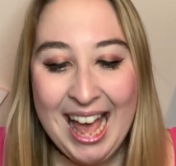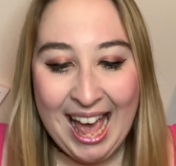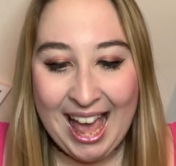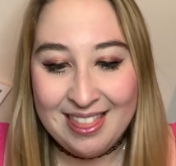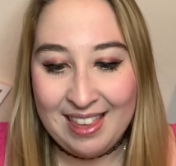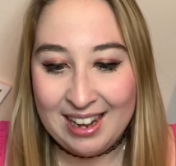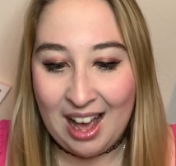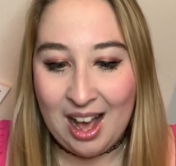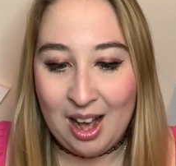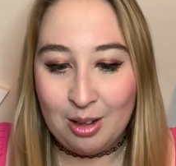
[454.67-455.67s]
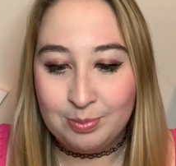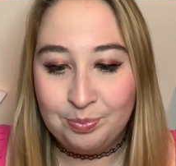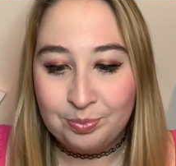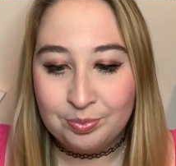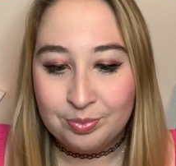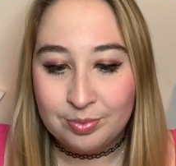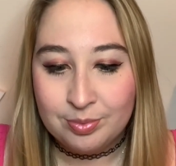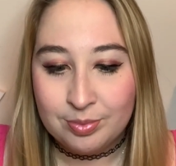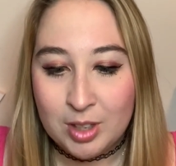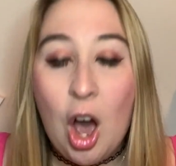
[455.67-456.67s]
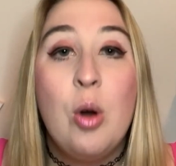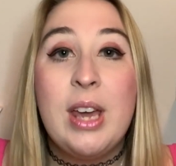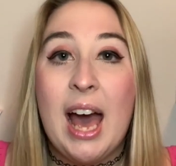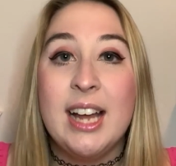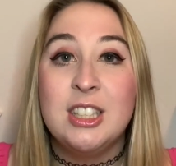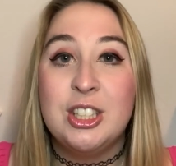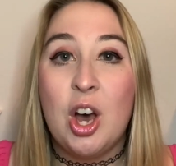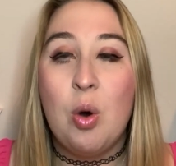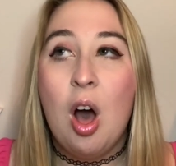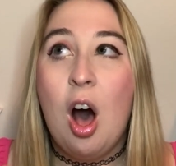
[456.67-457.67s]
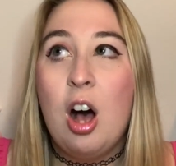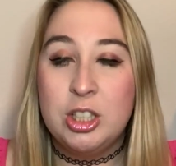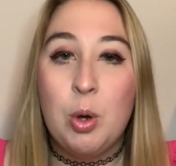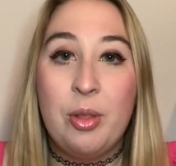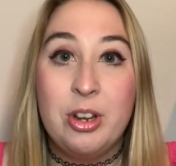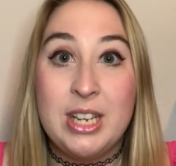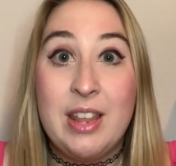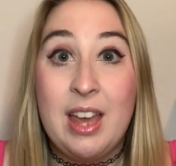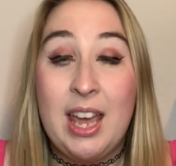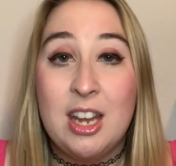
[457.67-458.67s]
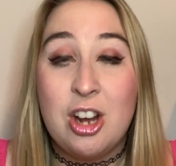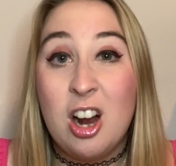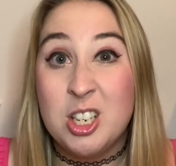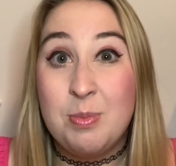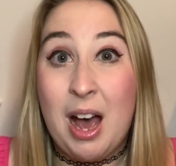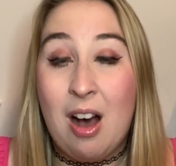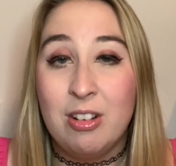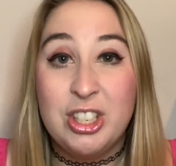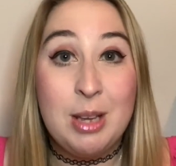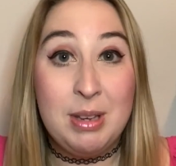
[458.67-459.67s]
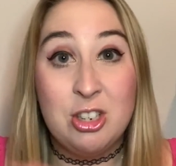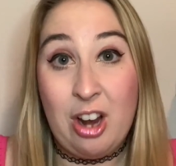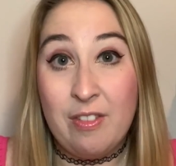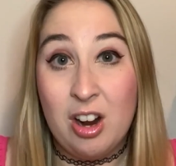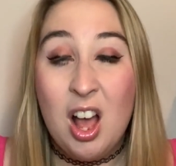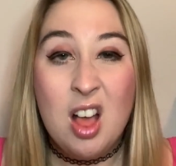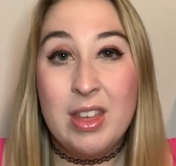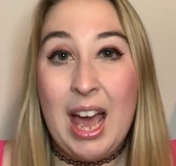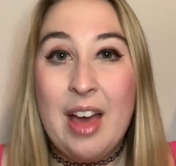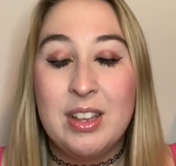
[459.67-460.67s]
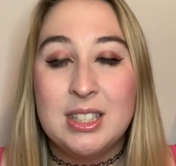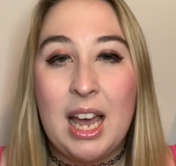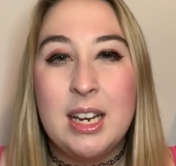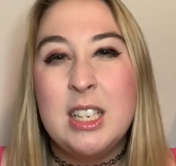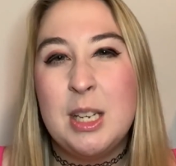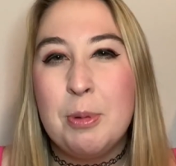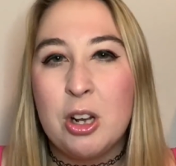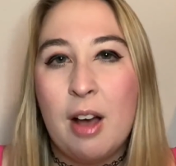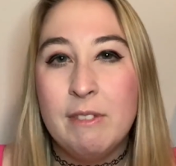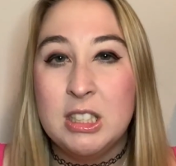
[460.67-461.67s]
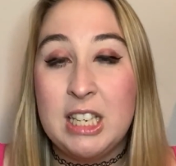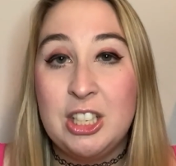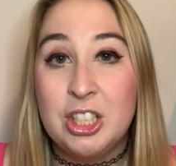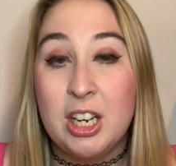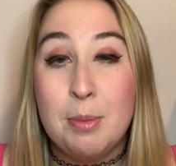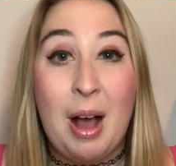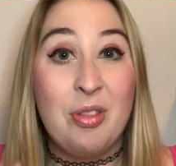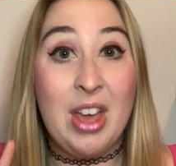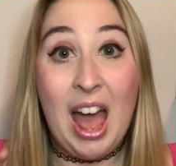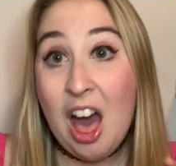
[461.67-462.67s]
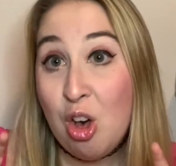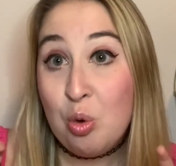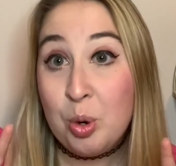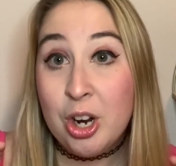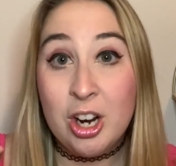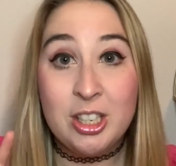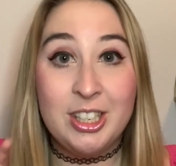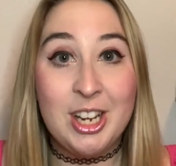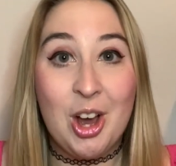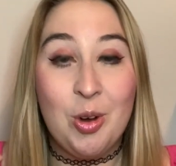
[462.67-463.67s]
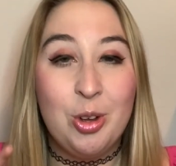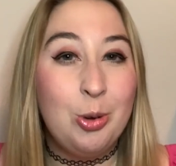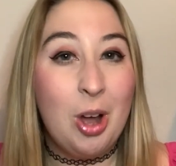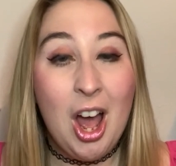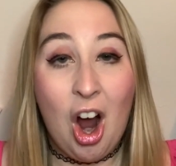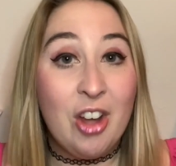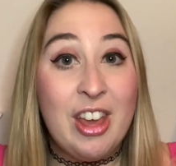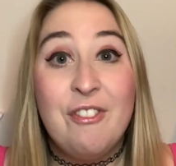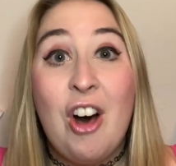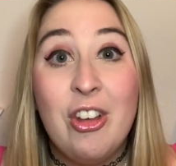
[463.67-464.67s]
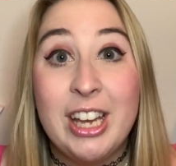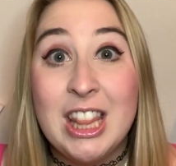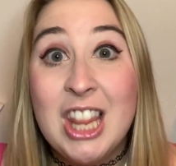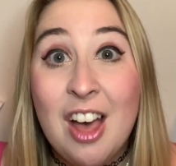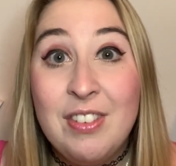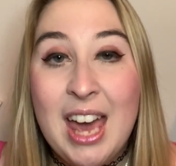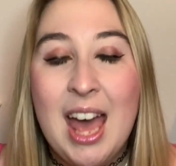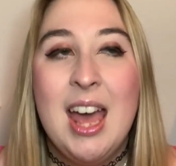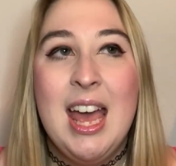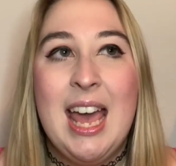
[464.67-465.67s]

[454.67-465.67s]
And then oh yeah, and so also on their date, they talked about Jamie and Trevor. They had this kind of deeper conversation about the L word, you know, who are they falling in love yet?